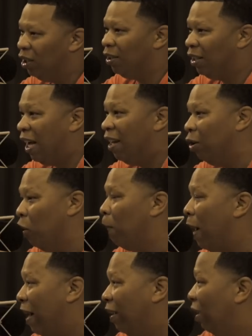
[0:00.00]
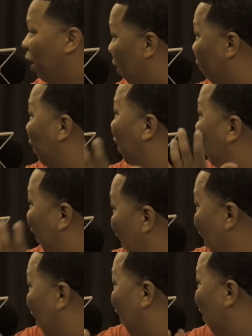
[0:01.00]
shit that nobody never
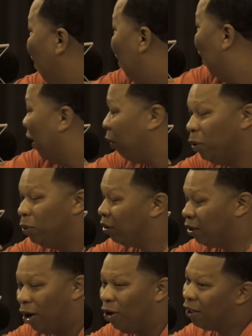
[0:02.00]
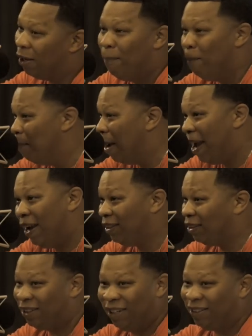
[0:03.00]
did. Like, we was talking
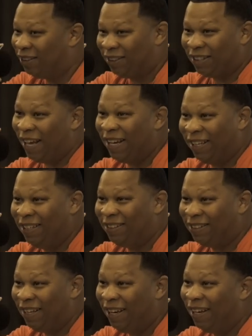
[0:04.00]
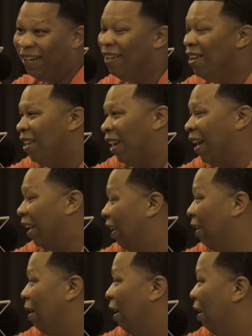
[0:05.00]
mad shit, just like he said.
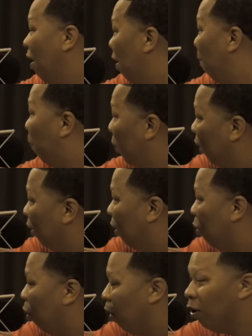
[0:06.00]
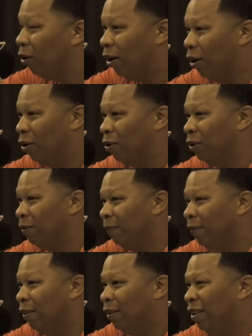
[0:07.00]
Like, and it put the world
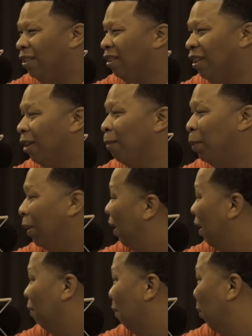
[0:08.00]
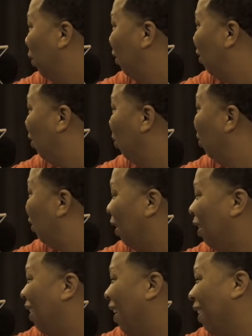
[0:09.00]
on. This shit unbelievable. This dude
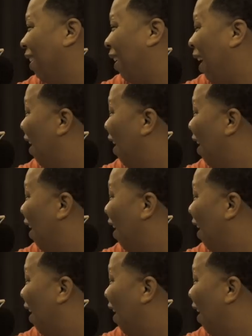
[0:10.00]
said he got a